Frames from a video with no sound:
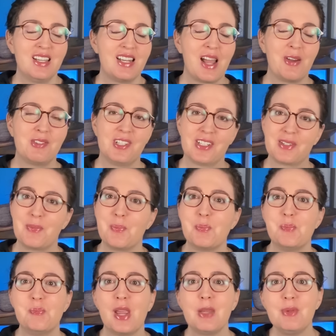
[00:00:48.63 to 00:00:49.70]
Now, look,
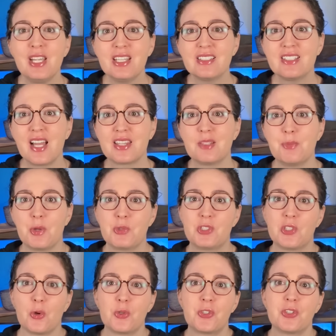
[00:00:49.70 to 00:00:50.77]
maybe it's not the
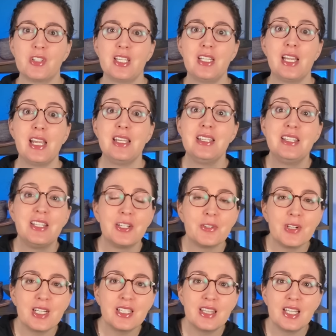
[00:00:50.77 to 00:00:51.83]
most socially
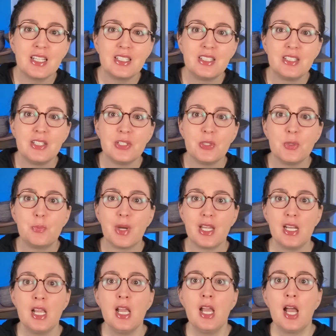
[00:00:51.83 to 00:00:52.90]
endearing thing to do, but